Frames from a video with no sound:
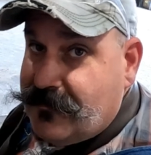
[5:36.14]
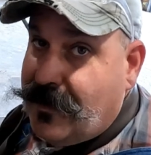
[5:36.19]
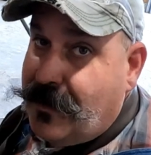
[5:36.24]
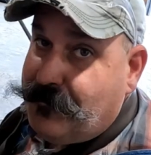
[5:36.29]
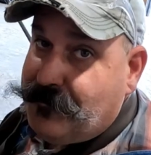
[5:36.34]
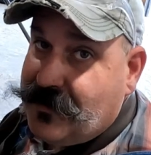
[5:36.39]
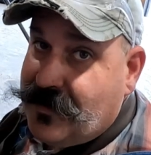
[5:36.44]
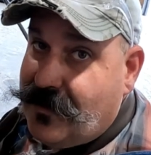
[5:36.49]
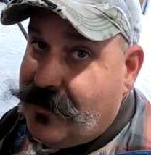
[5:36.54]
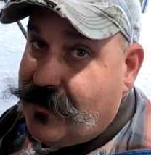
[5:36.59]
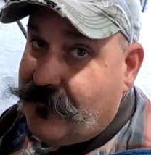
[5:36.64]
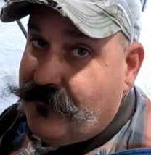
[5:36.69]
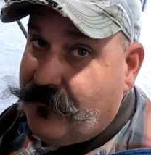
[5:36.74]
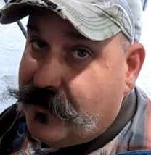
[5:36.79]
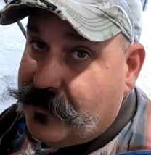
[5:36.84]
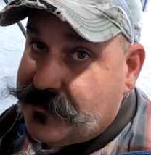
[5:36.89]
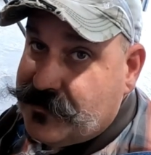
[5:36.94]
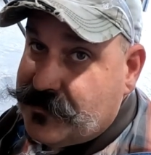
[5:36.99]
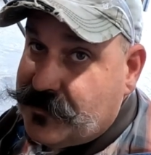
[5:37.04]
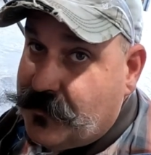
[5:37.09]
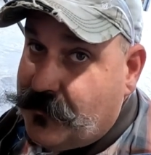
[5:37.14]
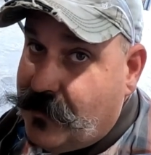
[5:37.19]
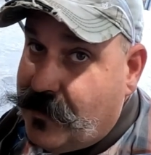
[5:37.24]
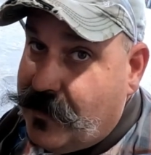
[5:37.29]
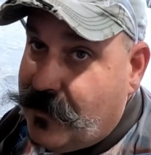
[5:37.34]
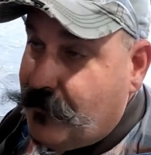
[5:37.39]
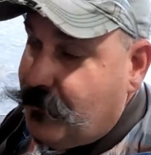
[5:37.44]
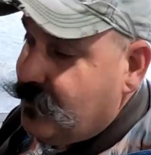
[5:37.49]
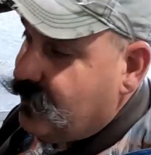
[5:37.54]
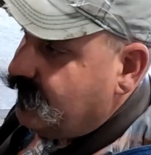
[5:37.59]
topped it off once in a
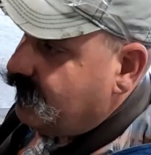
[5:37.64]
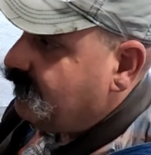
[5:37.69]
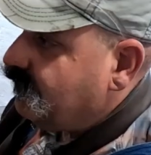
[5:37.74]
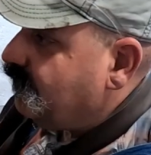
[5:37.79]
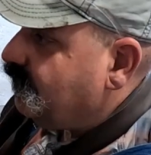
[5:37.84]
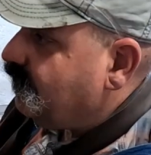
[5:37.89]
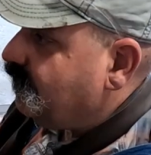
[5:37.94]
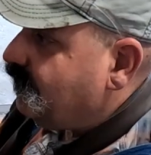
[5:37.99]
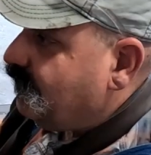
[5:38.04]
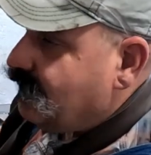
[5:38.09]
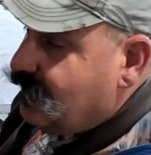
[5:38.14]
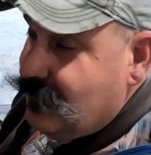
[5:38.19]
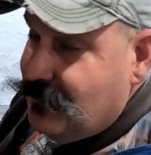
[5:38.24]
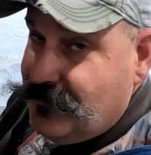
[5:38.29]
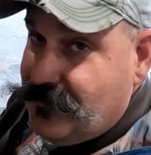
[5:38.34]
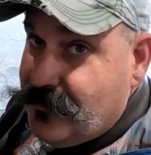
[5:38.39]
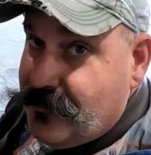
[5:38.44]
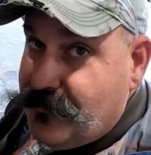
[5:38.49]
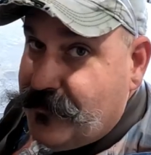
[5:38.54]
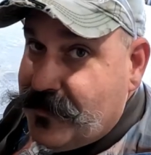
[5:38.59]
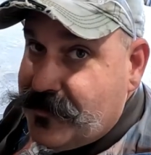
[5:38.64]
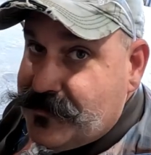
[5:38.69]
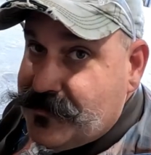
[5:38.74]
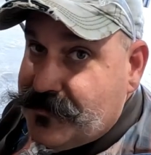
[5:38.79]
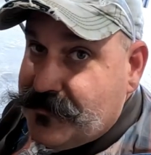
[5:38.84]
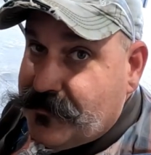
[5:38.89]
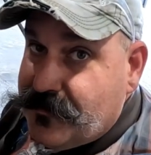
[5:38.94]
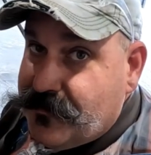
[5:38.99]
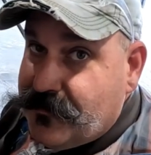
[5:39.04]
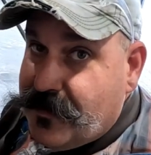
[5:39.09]
while. But do it
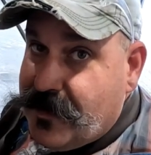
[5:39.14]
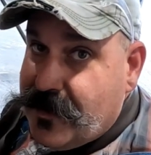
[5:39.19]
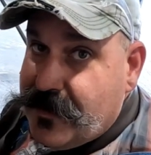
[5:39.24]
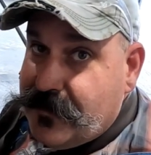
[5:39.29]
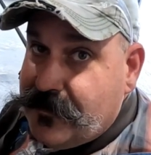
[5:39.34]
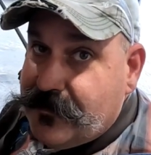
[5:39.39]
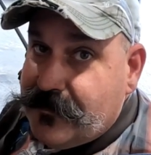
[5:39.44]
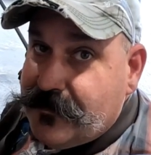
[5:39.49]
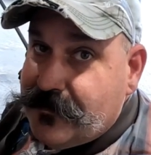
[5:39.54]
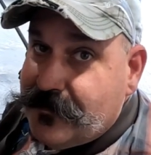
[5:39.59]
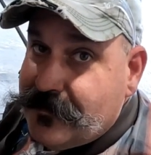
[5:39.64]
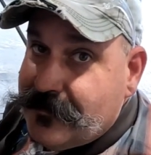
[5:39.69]
once, do it right.